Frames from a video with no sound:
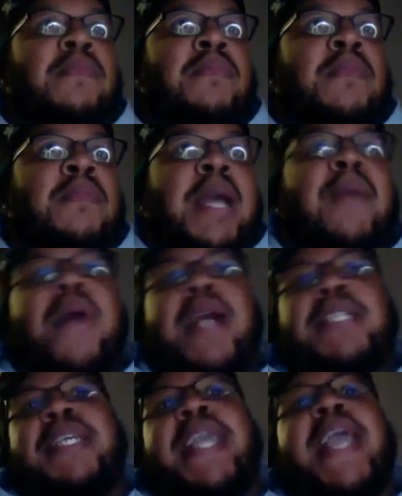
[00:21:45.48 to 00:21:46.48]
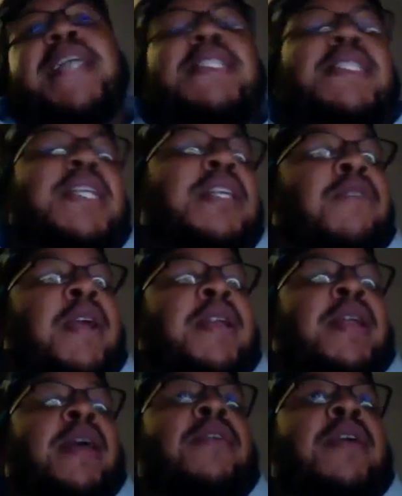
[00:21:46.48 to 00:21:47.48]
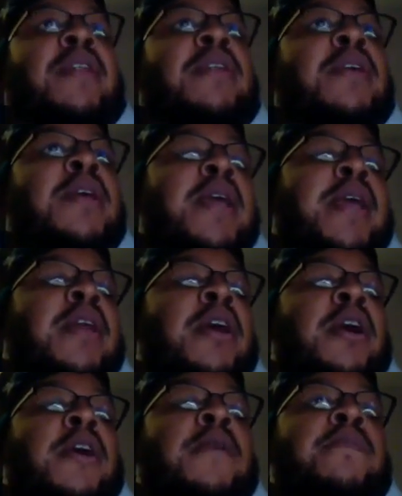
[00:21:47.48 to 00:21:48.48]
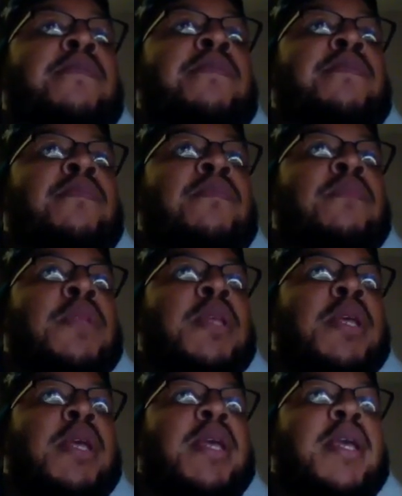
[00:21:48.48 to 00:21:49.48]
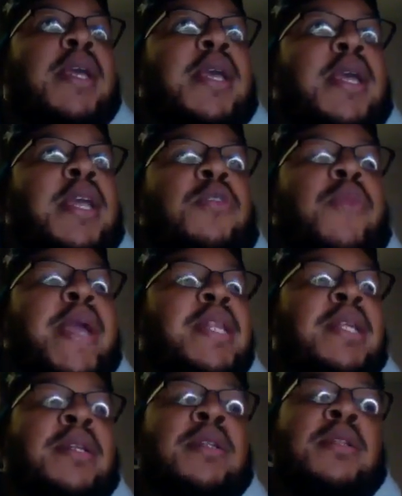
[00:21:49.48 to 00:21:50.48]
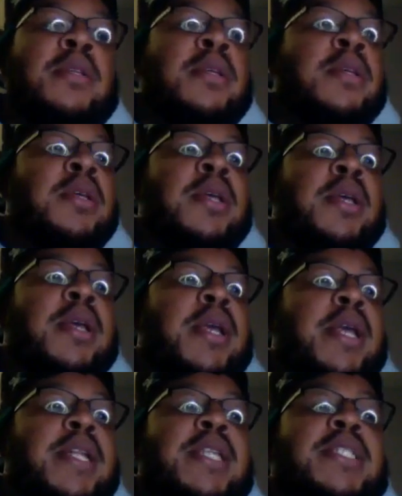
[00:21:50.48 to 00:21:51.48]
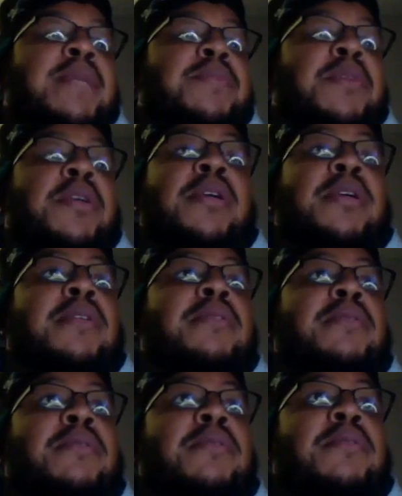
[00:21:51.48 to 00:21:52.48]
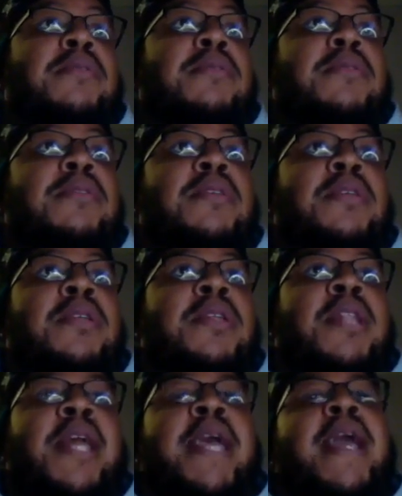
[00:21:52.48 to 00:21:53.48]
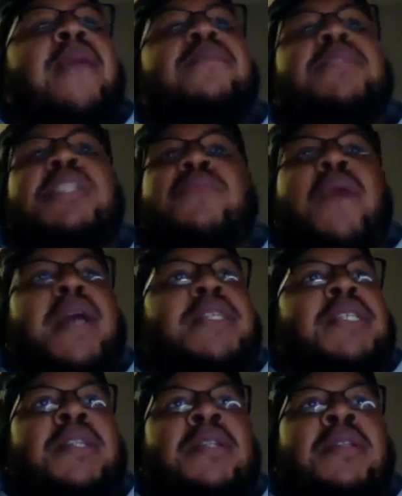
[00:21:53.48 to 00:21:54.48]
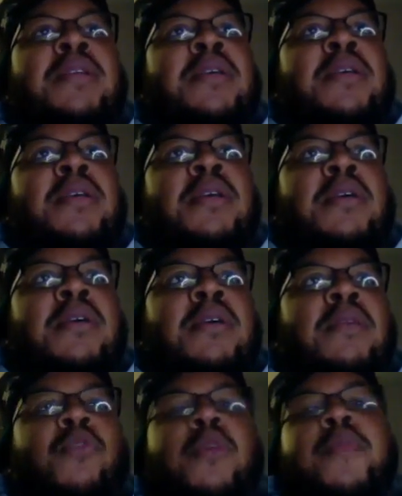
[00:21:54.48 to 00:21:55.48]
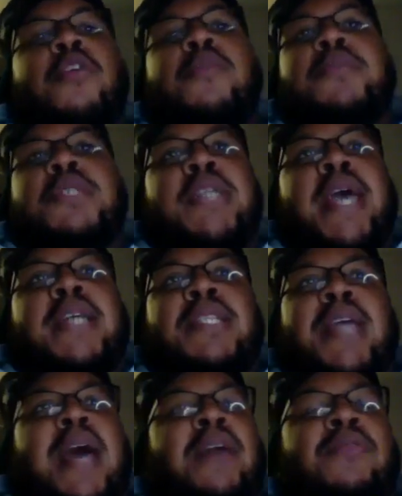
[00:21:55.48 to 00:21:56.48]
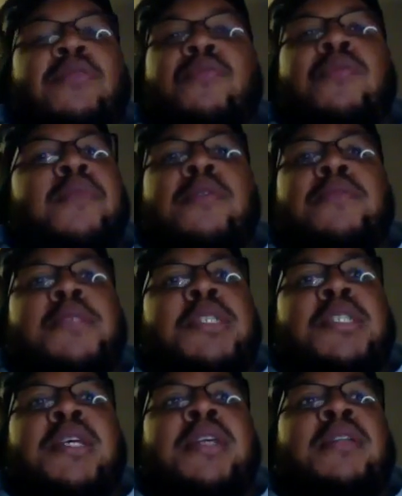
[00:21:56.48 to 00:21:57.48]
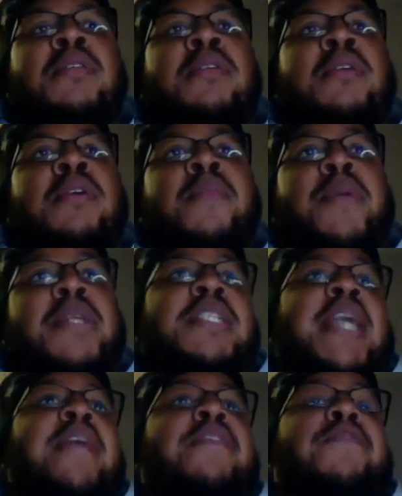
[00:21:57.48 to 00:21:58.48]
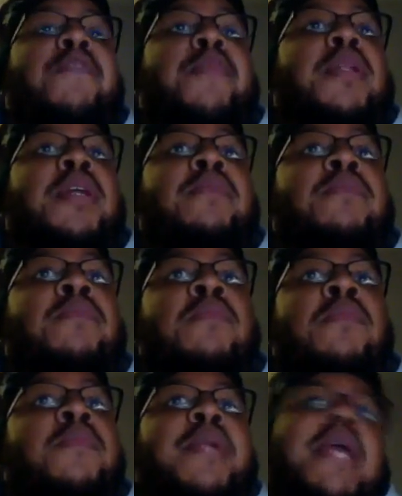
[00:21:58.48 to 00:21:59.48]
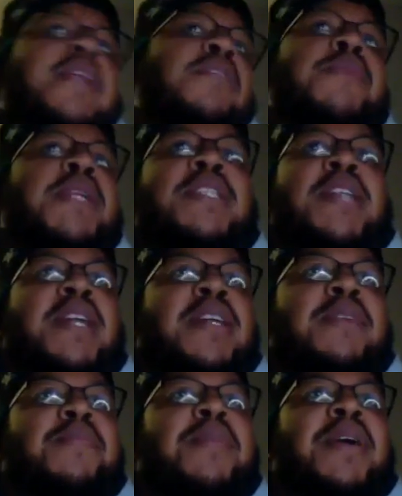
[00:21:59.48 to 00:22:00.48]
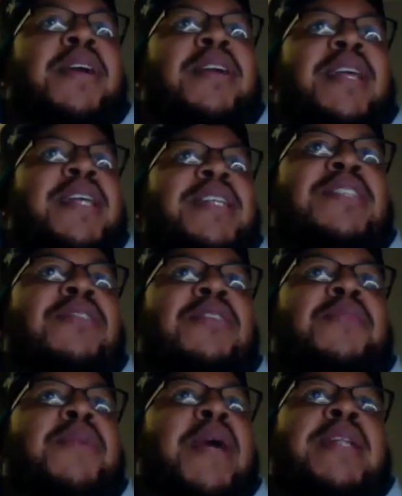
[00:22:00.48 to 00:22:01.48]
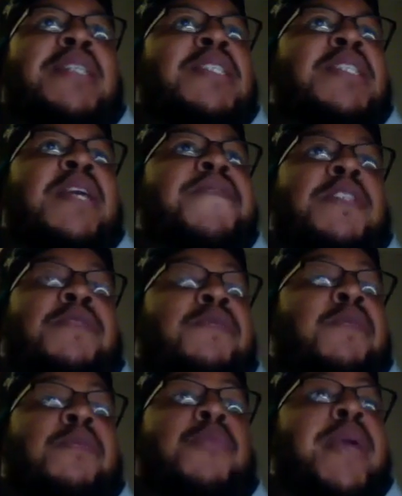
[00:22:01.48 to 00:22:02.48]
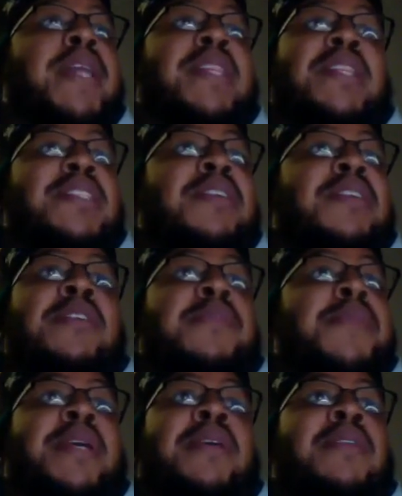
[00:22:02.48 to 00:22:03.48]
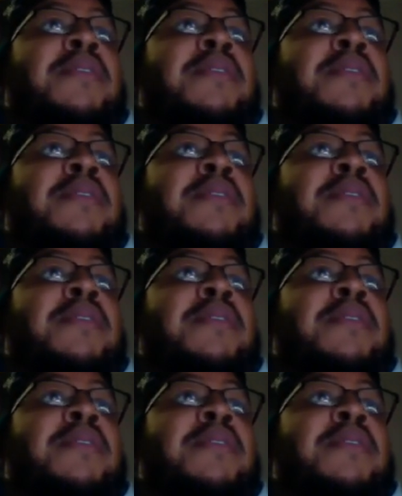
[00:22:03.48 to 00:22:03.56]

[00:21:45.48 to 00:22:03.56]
Like I'm watching Kansas City right now, and in New England, and these teams are good. Like I'm just watching. Well, Mahomes I don't know what Mahomes just did, but he just gave the football up. But that don't mean he's not a good player. Like he's good player. This defense from New England is good, man.